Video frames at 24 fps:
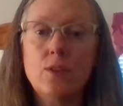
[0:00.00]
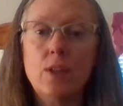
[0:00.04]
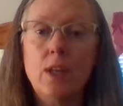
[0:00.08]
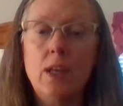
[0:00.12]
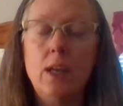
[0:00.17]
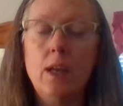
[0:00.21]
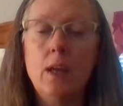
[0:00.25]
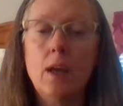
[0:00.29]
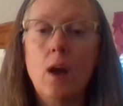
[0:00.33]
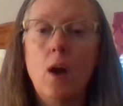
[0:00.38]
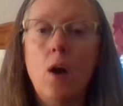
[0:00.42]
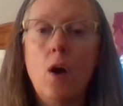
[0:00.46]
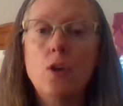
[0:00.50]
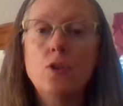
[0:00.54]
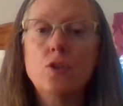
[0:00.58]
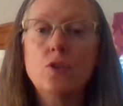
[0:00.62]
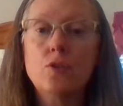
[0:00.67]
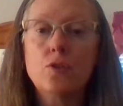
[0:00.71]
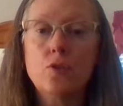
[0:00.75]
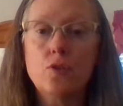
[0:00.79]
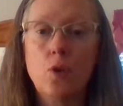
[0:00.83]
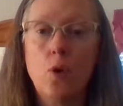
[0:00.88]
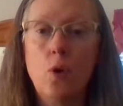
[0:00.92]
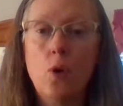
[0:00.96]
the
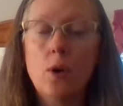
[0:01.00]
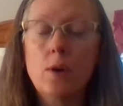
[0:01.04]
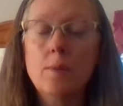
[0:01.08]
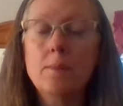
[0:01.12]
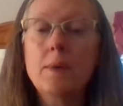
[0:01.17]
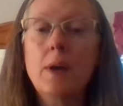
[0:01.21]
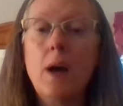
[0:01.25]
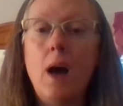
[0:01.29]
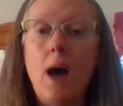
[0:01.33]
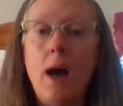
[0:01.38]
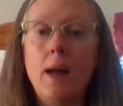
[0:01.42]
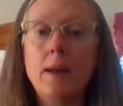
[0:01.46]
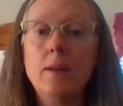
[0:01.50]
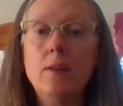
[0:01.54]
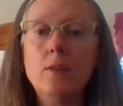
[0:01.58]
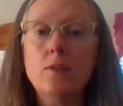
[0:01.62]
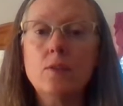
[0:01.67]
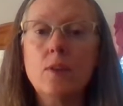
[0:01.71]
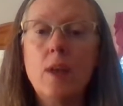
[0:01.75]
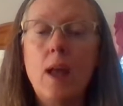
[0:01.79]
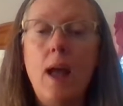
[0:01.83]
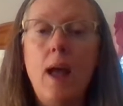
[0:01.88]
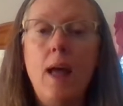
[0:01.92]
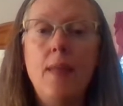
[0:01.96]
storm
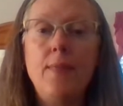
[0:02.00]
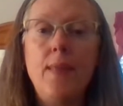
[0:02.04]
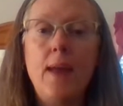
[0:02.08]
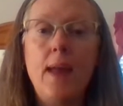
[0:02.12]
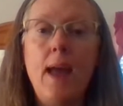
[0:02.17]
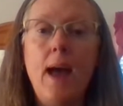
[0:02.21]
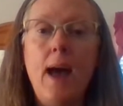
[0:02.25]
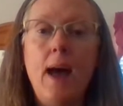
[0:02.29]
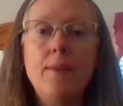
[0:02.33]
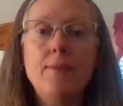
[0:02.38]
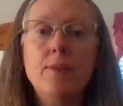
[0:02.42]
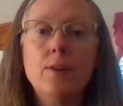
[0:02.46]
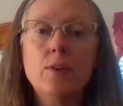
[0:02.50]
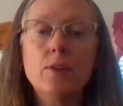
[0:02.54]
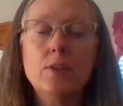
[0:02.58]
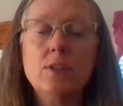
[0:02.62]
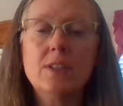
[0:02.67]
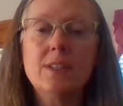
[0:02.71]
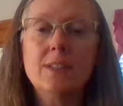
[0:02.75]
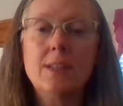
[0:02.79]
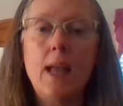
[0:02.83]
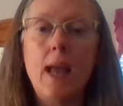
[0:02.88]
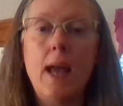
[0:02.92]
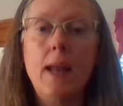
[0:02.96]
goddess? They have her
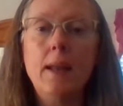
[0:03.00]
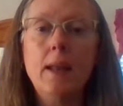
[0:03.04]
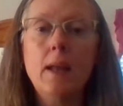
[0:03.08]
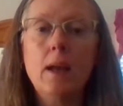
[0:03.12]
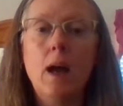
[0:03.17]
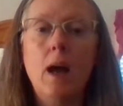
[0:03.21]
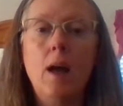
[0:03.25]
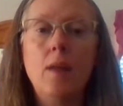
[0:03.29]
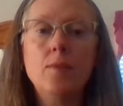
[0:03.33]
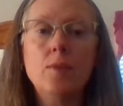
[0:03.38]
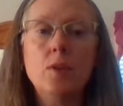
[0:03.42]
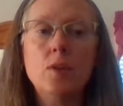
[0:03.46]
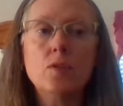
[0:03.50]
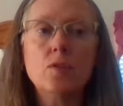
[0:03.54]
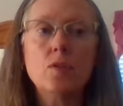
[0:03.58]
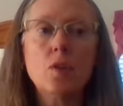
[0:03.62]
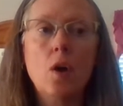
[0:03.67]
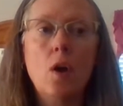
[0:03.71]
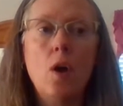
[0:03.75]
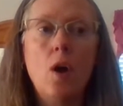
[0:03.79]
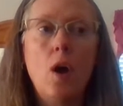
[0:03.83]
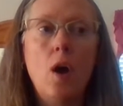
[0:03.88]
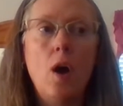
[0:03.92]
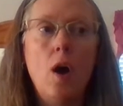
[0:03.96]
standing on this
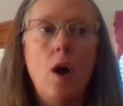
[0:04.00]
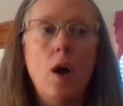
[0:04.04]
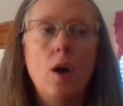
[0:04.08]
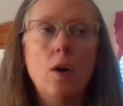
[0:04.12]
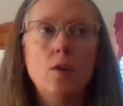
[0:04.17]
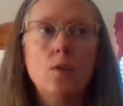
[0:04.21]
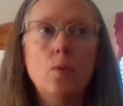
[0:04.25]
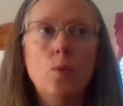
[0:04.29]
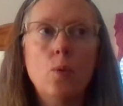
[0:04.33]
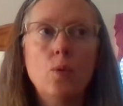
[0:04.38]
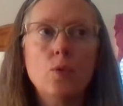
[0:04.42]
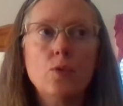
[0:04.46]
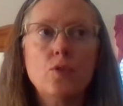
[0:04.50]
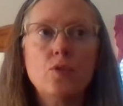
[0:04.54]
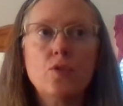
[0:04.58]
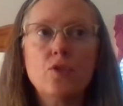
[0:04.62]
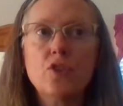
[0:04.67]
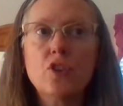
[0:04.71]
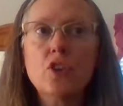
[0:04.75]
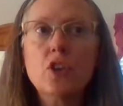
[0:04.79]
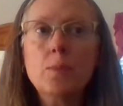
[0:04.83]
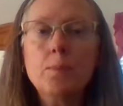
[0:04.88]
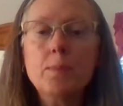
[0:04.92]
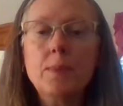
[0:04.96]

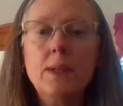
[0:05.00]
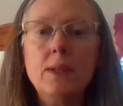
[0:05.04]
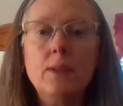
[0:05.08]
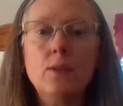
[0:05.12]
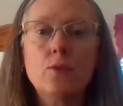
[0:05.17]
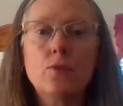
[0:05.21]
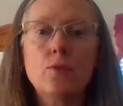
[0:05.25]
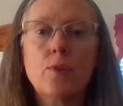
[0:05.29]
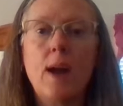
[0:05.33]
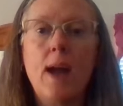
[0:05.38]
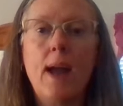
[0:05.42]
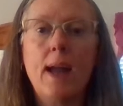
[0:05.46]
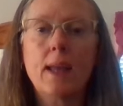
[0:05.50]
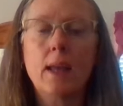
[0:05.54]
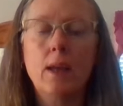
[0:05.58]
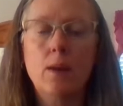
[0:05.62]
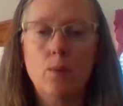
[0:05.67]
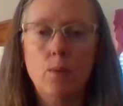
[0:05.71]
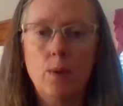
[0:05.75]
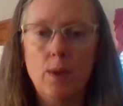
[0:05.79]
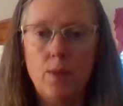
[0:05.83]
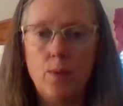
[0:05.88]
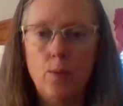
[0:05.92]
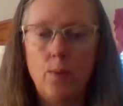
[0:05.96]
serpent
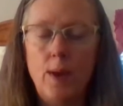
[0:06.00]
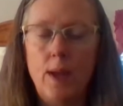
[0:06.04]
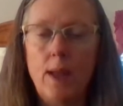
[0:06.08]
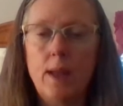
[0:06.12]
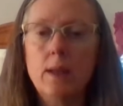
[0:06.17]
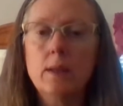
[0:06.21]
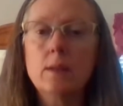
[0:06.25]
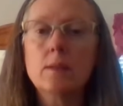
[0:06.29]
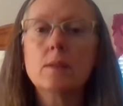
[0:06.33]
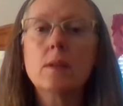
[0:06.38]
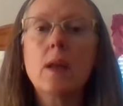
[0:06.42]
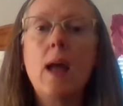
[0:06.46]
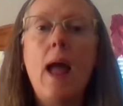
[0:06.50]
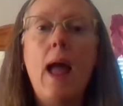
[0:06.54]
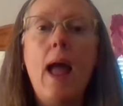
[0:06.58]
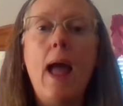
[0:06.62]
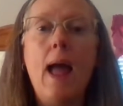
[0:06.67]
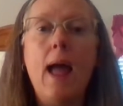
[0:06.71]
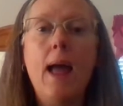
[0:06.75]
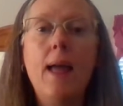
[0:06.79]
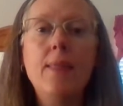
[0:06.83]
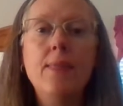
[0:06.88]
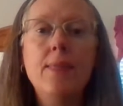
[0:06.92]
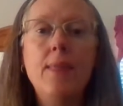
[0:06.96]
dragon with wings,
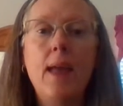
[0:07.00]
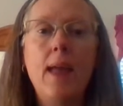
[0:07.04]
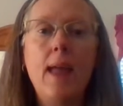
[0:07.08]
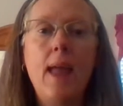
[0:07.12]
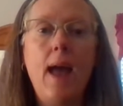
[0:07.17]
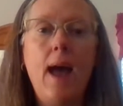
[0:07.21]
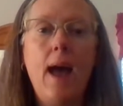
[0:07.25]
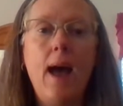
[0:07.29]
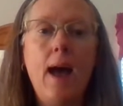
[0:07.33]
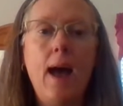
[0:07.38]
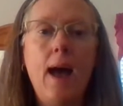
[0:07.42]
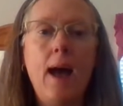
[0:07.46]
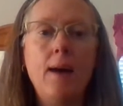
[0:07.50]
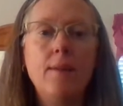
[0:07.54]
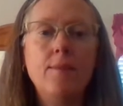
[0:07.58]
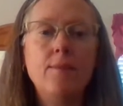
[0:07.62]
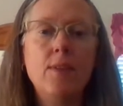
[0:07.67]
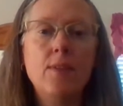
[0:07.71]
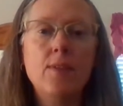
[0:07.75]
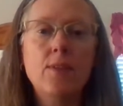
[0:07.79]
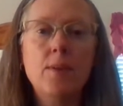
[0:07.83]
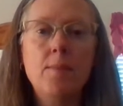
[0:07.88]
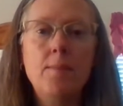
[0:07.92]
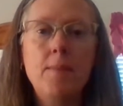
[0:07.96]
and they have
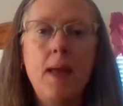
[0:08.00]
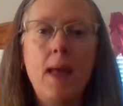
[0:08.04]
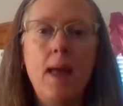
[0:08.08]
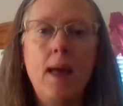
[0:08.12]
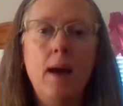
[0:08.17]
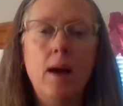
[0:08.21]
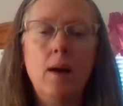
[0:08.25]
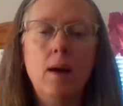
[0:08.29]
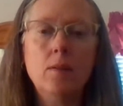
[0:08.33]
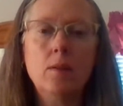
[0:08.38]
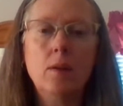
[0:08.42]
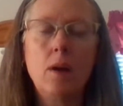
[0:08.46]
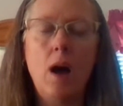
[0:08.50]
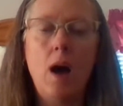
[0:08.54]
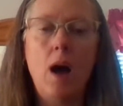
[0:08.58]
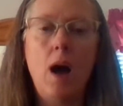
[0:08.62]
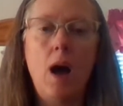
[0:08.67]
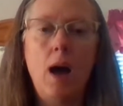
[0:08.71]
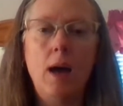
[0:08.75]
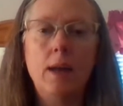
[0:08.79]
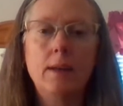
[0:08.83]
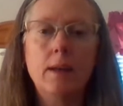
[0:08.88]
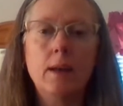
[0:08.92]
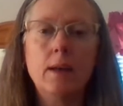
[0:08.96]
the male
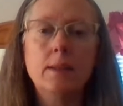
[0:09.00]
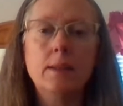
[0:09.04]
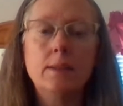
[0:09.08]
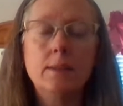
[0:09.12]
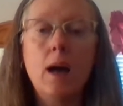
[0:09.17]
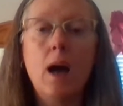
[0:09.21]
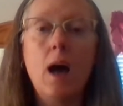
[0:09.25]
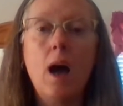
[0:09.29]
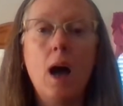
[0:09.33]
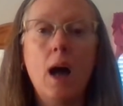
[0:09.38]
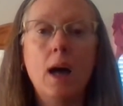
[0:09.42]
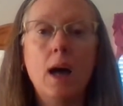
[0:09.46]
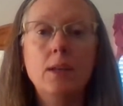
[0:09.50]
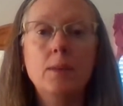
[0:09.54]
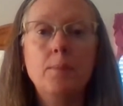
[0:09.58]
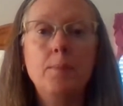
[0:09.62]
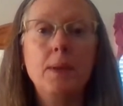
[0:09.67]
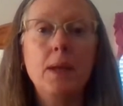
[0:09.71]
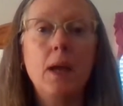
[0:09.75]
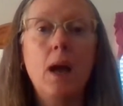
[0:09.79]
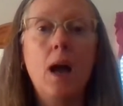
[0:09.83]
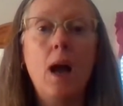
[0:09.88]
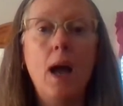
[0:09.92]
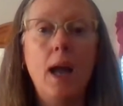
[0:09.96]
god Hadad
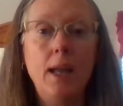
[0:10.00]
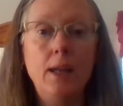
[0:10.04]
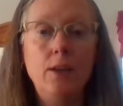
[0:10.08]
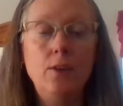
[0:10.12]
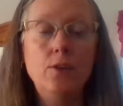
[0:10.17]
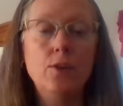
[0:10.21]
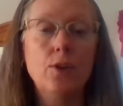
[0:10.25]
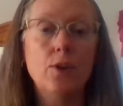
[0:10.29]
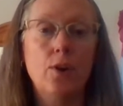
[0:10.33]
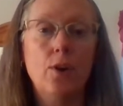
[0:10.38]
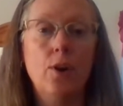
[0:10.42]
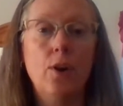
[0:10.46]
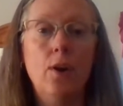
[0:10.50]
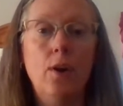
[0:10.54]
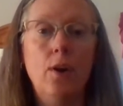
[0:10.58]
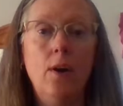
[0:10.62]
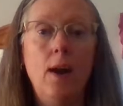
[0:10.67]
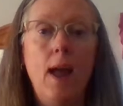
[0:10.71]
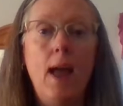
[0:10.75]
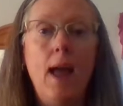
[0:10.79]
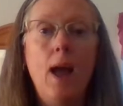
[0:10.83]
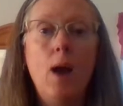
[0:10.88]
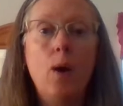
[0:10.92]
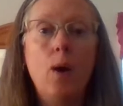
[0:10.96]
behind her
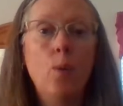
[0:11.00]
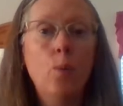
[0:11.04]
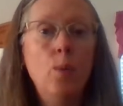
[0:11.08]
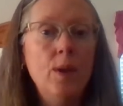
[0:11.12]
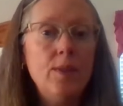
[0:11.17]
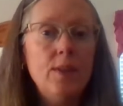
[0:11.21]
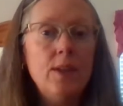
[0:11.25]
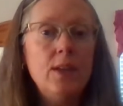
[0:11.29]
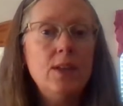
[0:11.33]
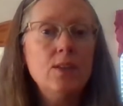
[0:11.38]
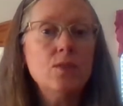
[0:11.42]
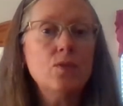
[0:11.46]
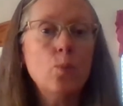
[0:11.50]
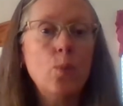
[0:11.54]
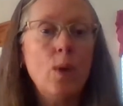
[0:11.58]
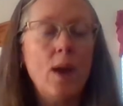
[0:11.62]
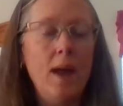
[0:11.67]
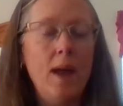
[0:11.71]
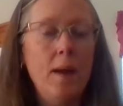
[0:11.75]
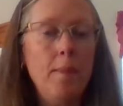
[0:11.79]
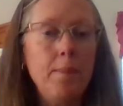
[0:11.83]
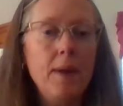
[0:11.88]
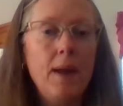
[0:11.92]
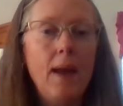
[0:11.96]
with his
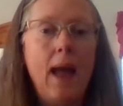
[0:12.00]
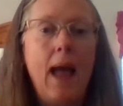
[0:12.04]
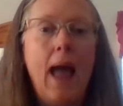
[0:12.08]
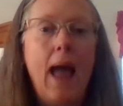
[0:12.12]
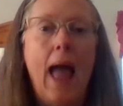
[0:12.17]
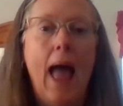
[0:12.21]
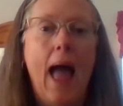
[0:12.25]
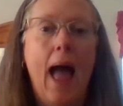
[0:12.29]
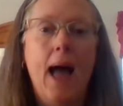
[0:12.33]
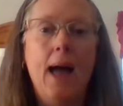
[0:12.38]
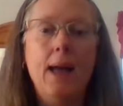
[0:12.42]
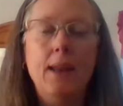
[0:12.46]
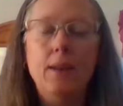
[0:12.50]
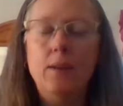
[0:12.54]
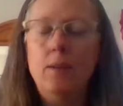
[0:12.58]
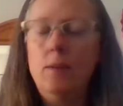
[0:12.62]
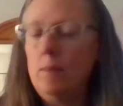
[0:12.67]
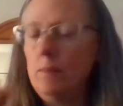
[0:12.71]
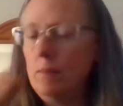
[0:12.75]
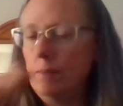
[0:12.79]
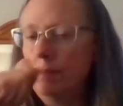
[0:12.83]
whip, and